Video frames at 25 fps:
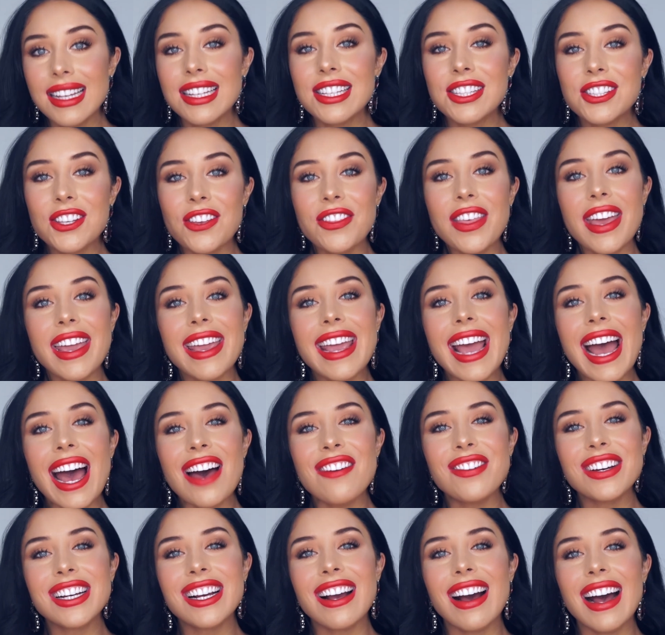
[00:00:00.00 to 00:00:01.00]
So there you
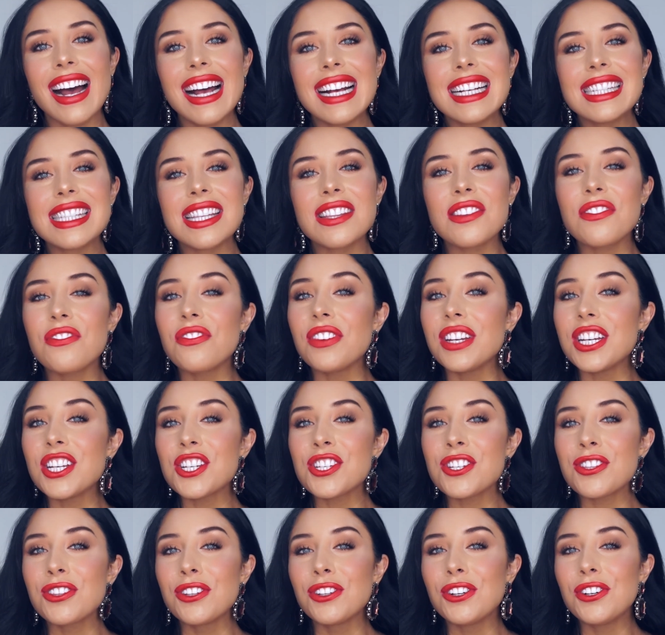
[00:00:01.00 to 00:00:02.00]
have it, guys, the
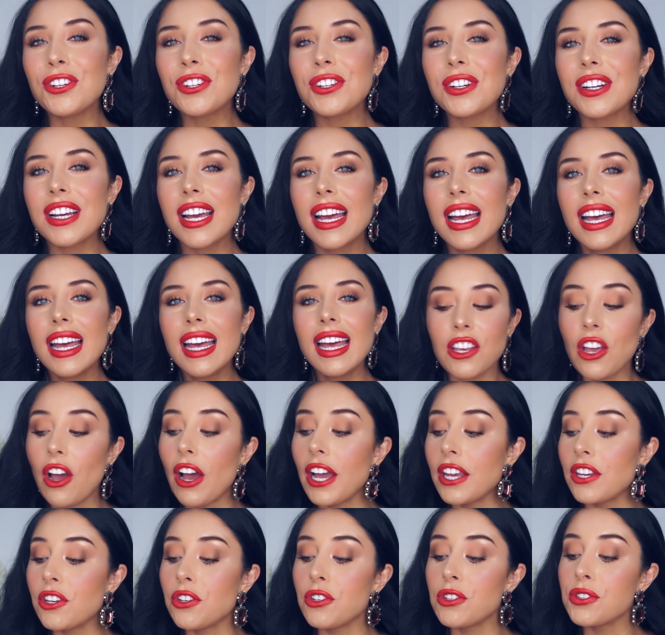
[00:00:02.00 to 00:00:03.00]
finished look. I
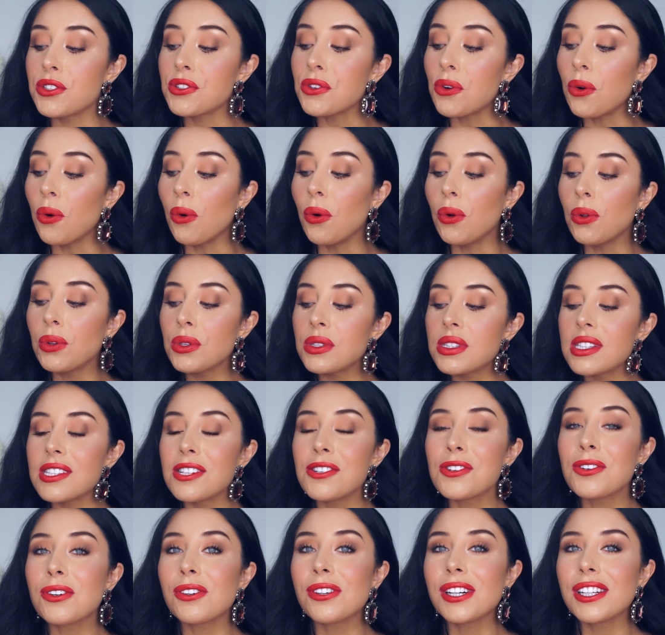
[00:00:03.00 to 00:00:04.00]
used all
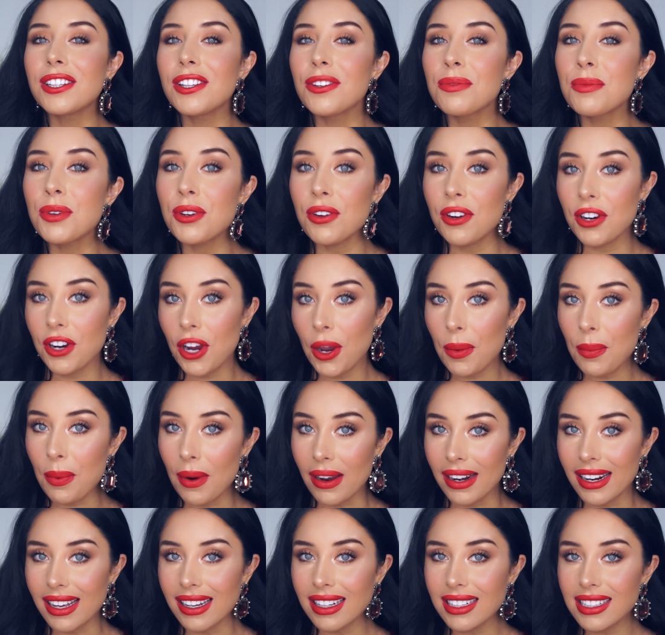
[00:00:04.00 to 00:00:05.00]
Silk Oil of Morocco
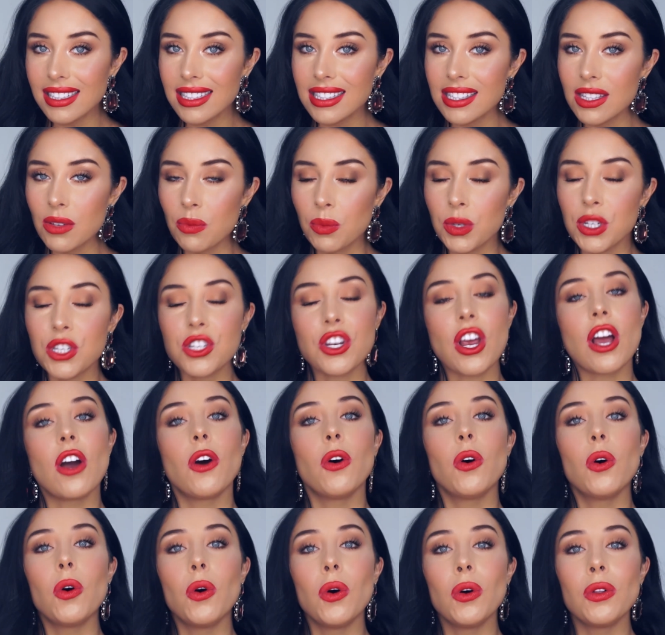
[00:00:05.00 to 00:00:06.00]
products, which are
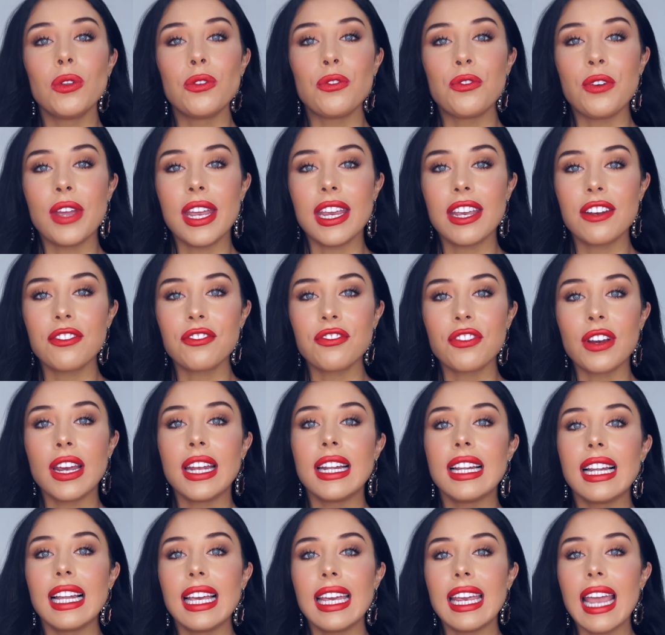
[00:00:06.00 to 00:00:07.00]
all vegan
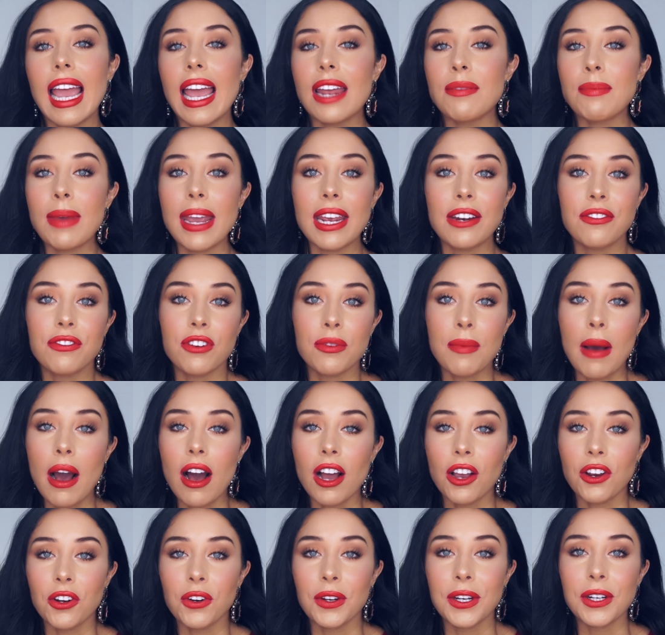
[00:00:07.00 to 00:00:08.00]
friendly and made from
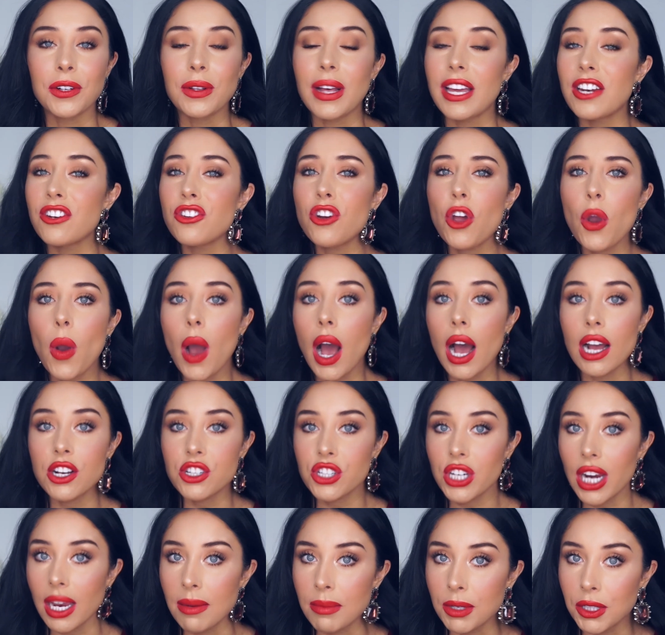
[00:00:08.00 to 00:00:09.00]
argan oil and no harsh
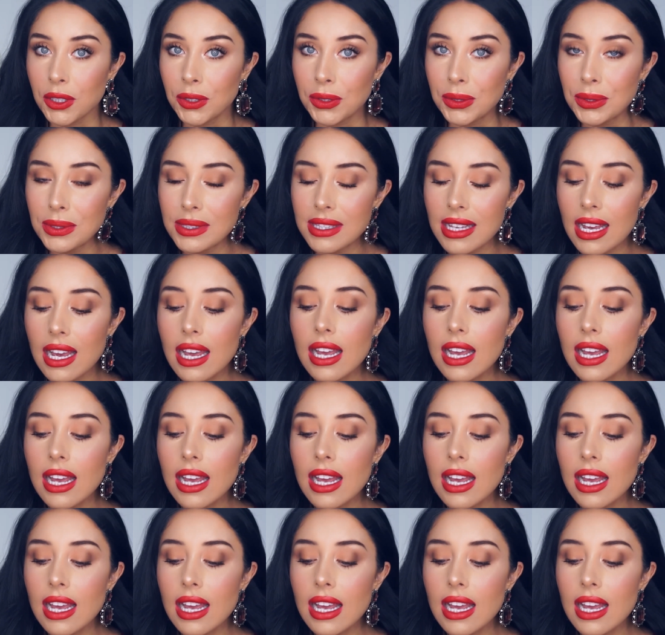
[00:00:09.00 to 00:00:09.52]
chemicals.